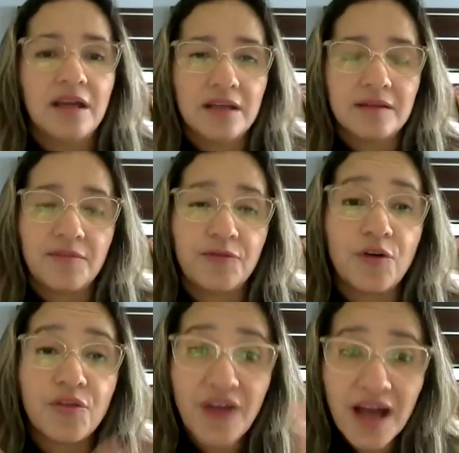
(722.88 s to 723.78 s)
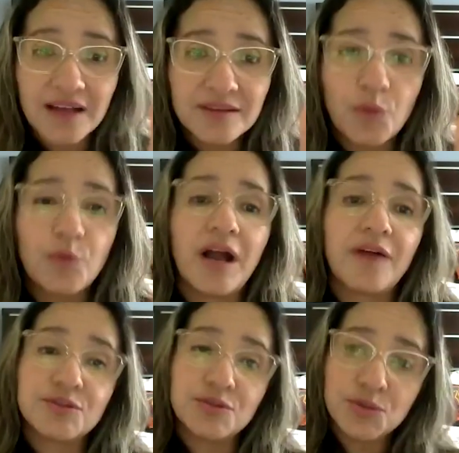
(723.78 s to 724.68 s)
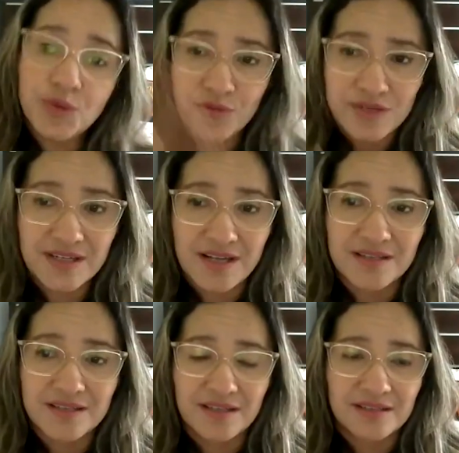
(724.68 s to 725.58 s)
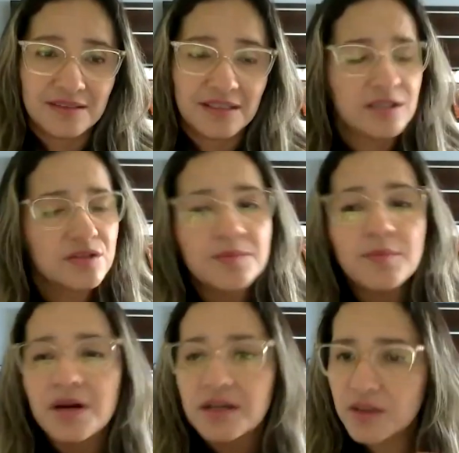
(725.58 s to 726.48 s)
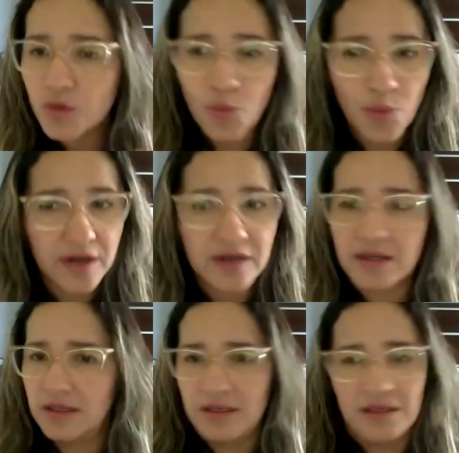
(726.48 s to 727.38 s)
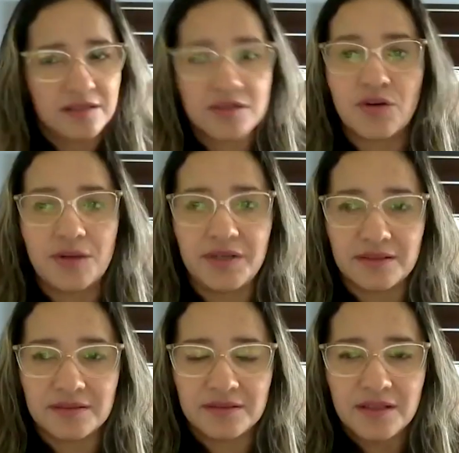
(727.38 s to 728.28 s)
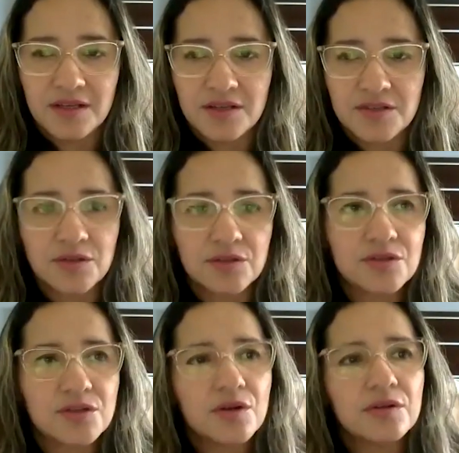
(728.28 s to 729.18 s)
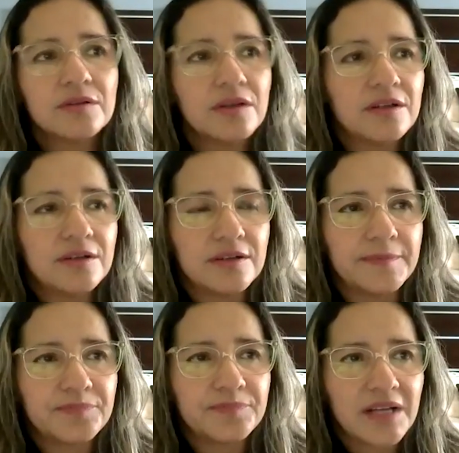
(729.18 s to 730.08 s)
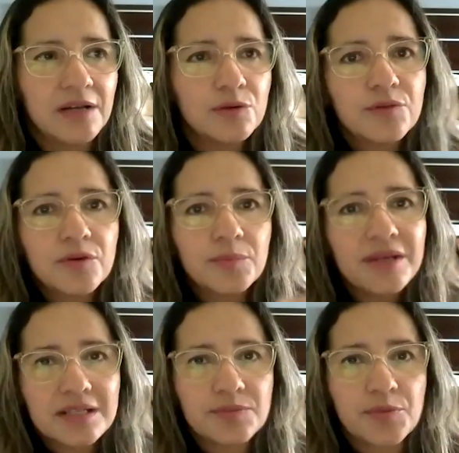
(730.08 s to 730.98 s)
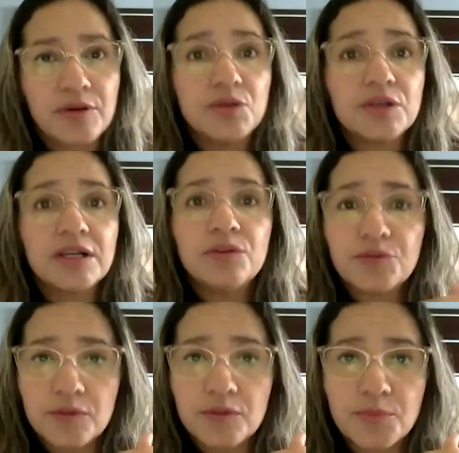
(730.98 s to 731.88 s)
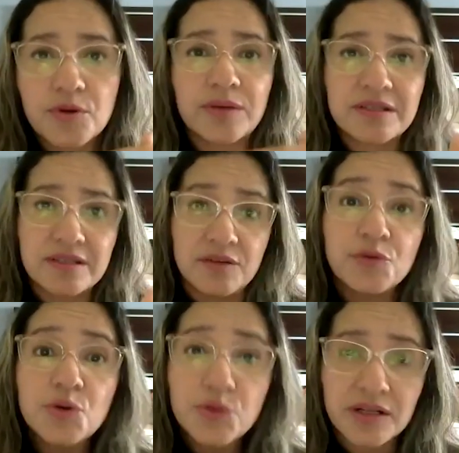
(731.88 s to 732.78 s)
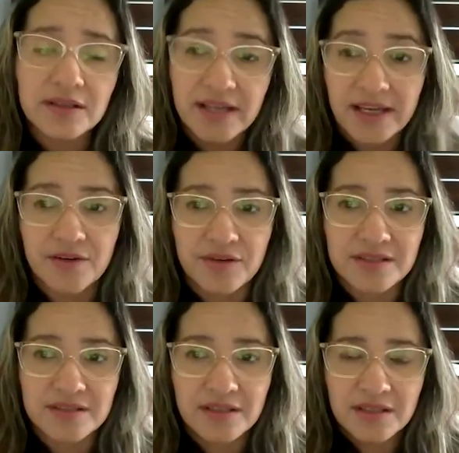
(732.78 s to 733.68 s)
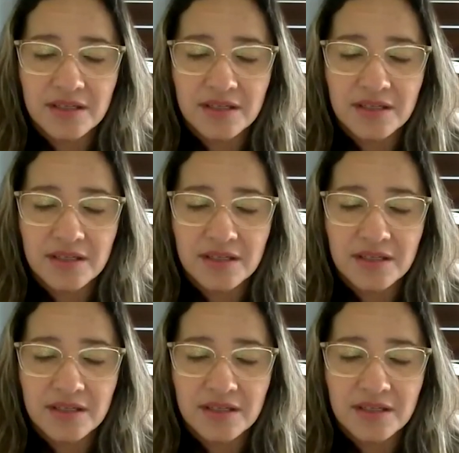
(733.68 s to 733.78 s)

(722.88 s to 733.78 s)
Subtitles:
And for that, we have to do a residency. It doesn't matter where it's going to be. So don't look for biggest program. You can look for programs in the rural areas.